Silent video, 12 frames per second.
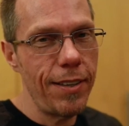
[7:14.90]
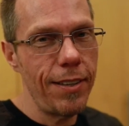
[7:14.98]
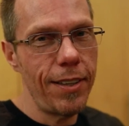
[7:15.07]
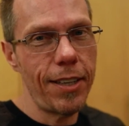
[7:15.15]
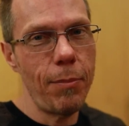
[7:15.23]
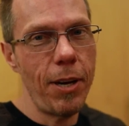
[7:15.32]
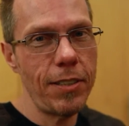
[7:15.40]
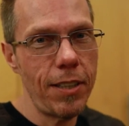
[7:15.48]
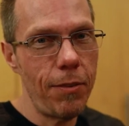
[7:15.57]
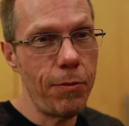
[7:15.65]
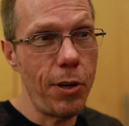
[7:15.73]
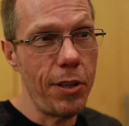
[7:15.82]
thinking to
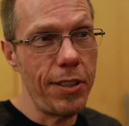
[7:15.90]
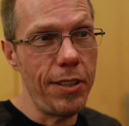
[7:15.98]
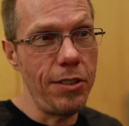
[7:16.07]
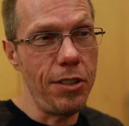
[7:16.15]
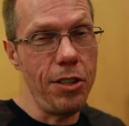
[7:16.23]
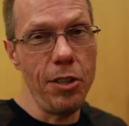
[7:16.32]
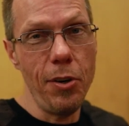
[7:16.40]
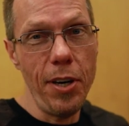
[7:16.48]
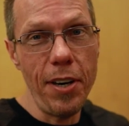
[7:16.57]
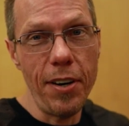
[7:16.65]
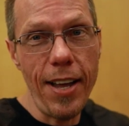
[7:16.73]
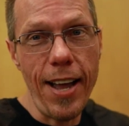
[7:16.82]
myself, well, did you do it
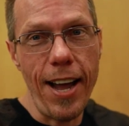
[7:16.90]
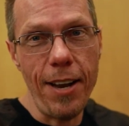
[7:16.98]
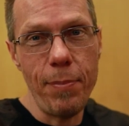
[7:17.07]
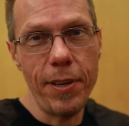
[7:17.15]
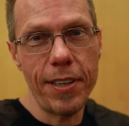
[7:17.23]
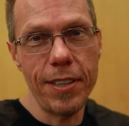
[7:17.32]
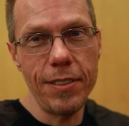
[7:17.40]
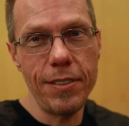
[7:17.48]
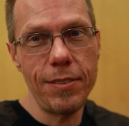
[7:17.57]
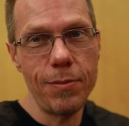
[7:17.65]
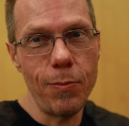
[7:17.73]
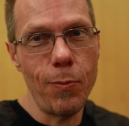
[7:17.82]
or not?
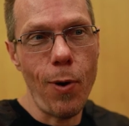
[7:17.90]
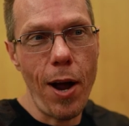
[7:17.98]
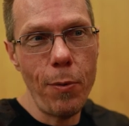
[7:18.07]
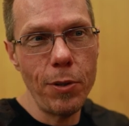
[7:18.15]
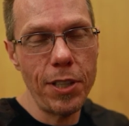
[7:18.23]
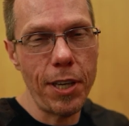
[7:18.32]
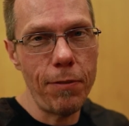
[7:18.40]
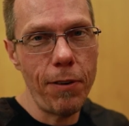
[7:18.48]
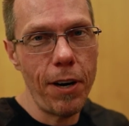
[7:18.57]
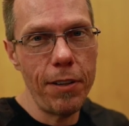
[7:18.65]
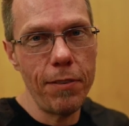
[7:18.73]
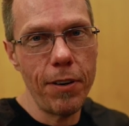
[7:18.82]
Because why would you get
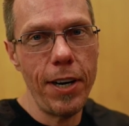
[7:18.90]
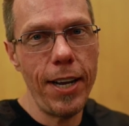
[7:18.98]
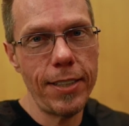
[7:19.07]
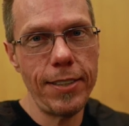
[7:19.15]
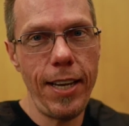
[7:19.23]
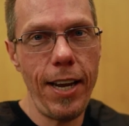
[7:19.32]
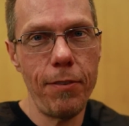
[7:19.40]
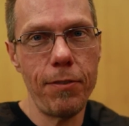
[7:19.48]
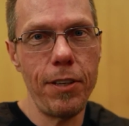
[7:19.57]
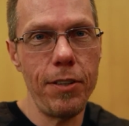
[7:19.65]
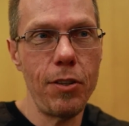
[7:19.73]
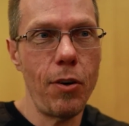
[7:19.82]
fired the very next day after
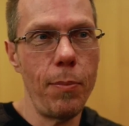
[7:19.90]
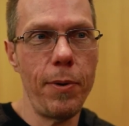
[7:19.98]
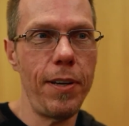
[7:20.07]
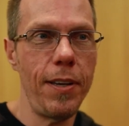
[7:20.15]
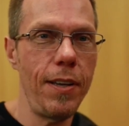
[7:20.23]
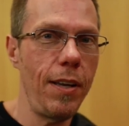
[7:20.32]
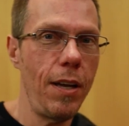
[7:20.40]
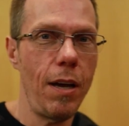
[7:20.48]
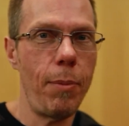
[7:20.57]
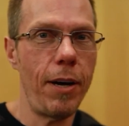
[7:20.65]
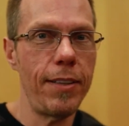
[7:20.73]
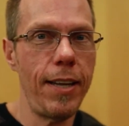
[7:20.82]
you told me
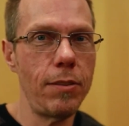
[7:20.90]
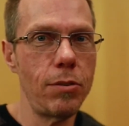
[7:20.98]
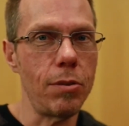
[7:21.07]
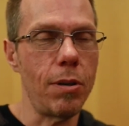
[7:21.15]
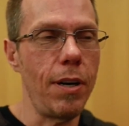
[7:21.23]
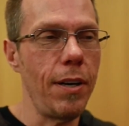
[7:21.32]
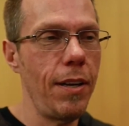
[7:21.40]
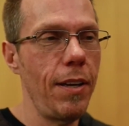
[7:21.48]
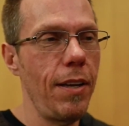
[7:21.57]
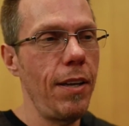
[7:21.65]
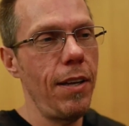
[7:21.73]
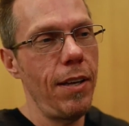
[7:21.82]
about that story?
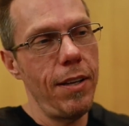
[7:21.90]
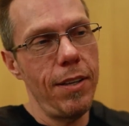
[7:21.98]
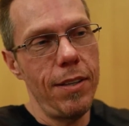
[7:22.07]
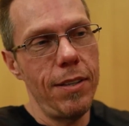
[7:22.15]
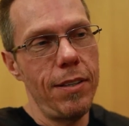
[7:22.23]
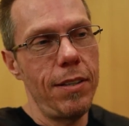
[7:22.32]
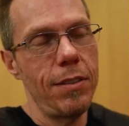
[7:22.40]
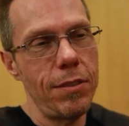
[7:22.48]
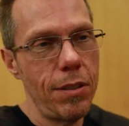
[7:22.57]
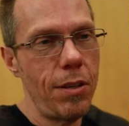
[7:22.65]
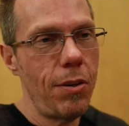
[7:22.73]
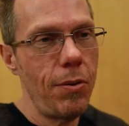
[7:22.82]

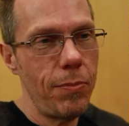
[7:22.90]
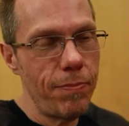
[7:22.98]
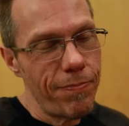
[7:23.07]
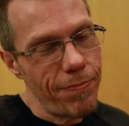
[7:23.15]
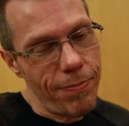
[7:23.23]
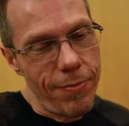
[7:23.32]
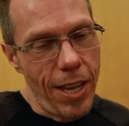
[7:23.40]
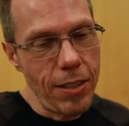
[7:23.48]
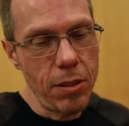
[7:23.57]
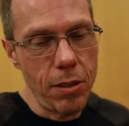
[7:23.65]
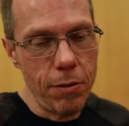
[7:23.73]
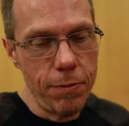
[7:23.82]
So that's
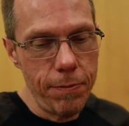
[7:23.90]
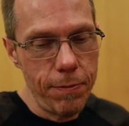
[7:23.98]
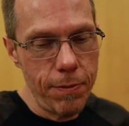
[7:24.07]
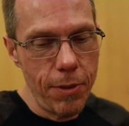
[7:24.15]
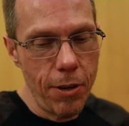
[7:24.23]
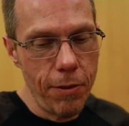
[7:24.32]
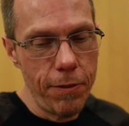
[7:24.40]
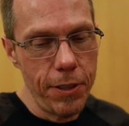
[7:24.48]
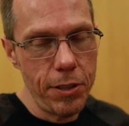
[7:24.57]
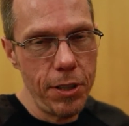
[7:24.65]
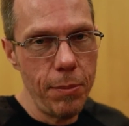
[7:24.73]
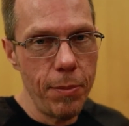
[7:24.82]
a little,
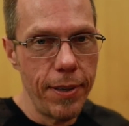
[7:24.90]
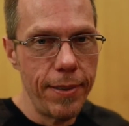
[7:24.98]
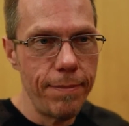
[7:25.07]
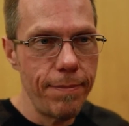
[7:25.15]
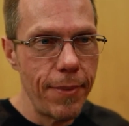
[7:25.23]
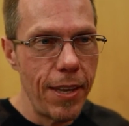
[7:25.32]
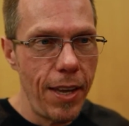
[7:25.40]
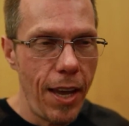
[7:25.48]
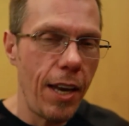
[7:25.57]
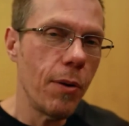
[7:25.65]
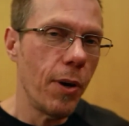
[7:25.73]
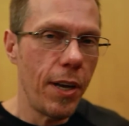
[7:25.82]
fishy, but
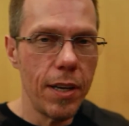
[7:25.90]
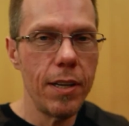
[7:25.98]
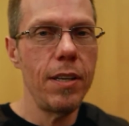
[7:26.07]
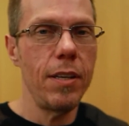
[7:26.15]
anyway,